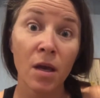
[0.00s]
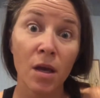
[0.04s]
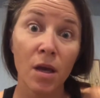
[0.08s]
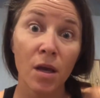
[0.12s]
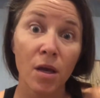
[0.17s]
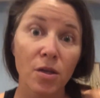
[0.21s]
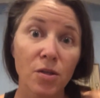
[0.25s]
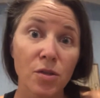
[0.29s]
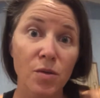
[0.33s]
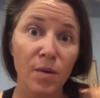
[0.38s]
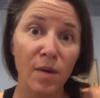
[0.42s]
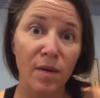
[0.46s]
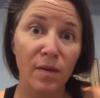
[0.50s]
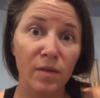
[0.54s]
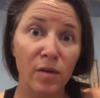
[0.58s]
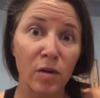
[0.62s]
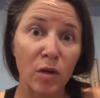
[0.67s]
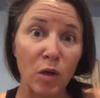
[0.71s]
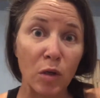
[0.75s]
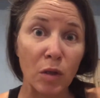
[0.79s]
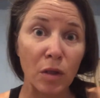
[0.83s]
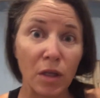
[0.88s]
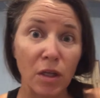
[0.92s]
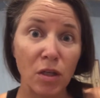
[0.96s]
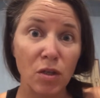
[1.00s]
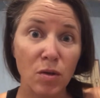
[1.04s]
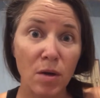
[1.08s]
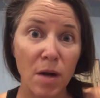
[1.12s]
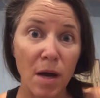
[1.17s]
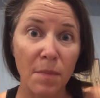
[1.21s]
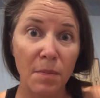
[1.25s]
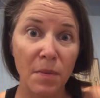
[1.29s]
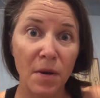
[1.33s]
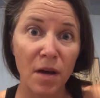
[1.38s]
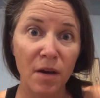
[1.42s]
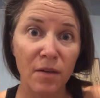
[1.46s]
So we have an early drop
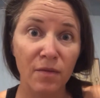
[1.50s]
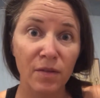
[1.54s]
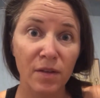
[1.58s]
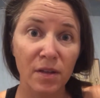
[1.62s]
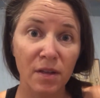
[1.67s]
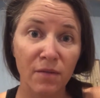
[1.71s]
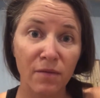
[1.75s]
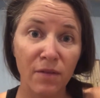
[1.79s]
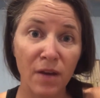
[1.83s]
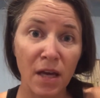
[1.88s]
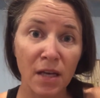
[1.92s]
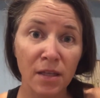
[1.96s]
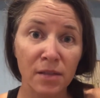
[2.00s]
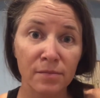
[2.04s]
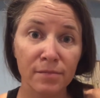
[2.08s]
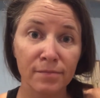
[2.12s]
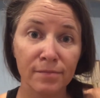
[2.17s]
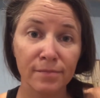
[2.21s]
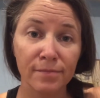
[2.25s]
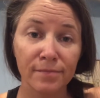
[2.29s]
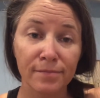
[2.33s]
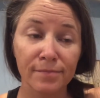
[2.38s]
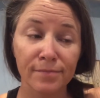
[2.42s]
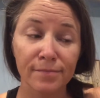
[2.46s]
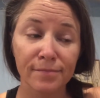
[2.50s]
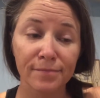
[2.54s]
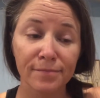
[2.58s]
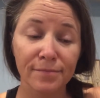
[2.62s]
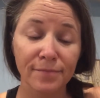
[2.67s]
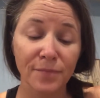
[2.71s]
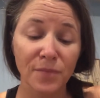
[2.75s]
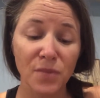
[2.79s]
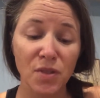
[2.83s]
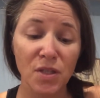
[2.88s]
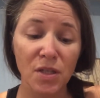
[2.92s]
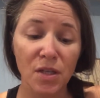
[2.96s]
off at the vet.
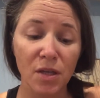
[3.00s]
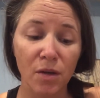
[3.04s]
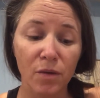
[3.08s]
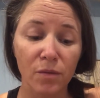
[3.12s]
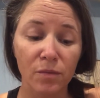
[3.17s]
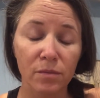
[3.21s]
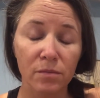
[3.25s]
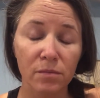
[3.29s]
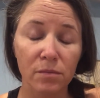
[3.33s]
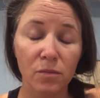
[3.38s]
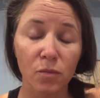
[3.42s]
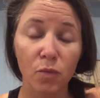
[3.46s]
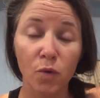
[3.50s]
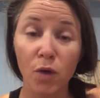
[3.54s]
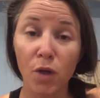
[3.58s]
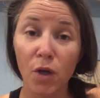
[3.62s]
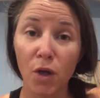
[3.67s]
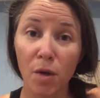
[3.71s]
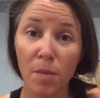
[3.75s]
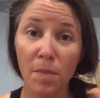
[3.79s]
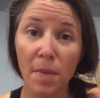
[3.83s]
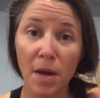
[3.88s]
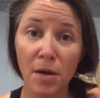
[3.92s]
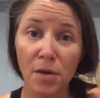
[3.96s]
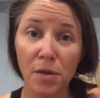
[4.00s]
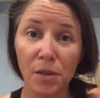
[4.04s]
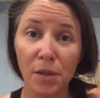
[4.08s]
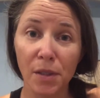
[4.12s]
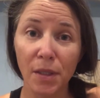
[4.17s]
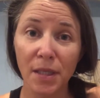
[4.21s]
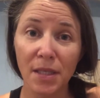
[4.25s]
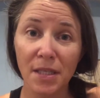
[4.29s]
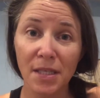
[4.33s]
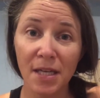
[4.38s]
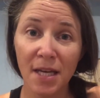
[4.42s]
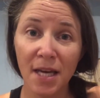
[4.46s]
So we'll go to bed early
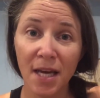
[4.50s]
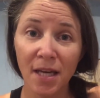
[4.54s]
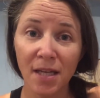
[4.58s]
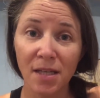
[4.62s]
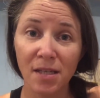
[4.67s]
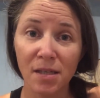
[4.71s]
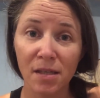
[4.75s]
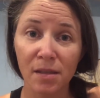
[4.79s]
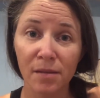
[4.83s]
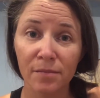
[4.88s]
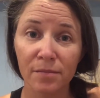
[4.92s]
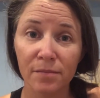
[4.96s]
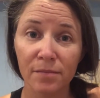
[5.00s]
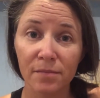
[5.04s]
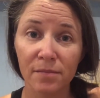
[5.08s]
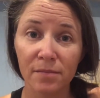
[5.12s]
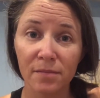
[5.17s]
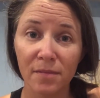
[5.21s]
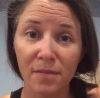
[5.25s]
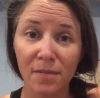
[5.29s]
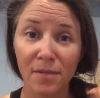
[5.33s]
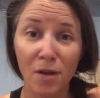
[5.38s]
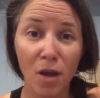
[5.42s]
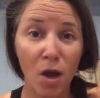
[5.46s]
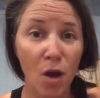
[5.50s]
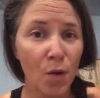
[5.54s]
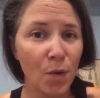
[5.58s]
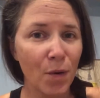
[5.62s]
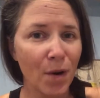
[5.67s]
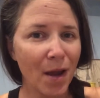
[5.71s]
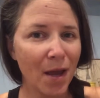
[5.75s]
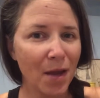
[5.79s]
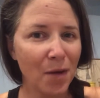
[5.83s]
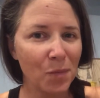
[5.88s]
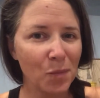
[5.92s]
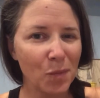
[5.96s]
tonight. All
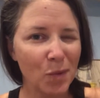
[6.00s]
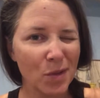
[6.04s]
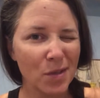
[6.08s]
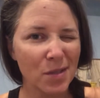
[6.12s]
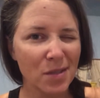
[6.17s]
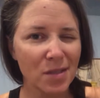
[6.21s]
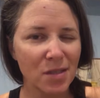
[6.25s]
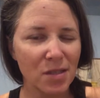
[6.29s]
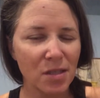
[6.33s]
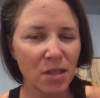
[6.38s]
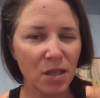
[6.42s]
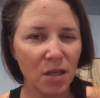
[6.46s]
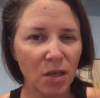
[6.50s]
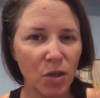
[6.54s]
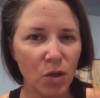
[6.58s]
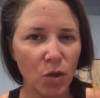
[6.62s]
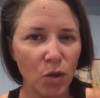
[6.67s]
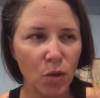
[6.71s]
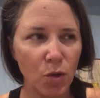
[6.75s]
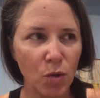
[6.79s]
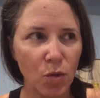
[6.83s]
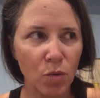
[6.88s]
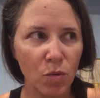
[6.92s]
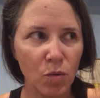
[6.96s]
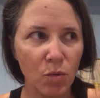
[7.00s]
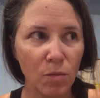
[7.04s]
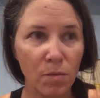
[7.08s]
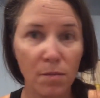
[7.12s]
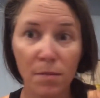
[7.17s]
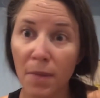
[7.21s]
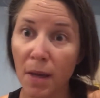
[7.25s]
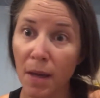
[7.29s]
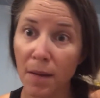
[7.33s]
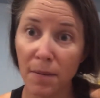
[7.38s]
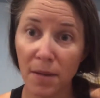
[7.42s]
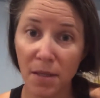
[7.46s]
right, we'll see you
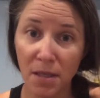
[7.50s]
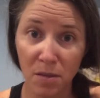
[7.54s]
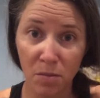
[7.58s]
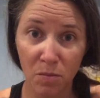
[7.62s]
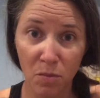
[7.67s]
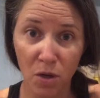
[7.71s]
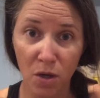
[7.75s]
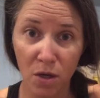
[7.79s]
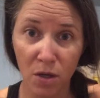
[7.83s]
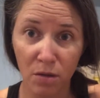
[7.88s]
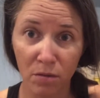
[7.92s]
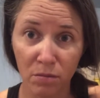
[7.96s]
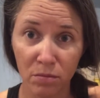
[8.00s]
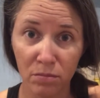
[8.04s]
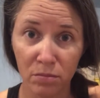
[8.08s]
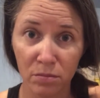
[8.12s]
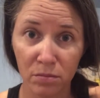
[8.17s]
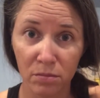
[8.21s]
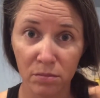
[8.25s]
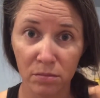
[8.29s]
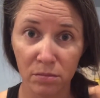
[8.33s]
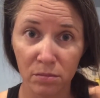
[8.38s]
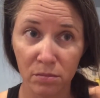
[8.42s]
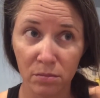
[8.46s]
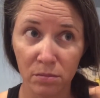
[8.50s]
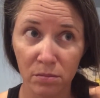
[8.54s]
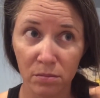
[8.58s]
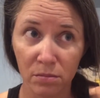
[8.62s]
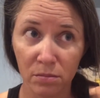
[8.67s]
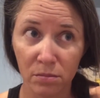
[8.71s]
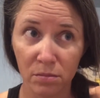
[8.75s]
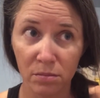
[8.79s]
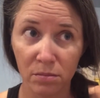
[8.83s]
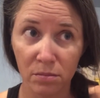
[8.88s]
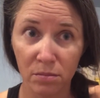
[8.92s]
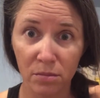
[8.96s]
maybe tomorrow.
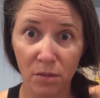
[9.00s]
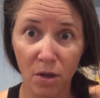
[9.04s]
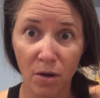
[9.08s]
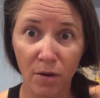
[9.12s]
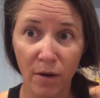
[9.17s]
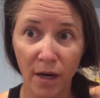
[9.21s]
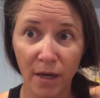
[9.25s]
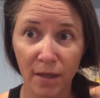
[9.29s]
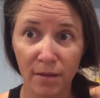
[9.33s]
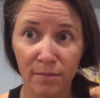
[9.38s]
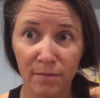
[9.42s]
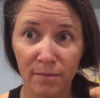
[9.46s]
All right.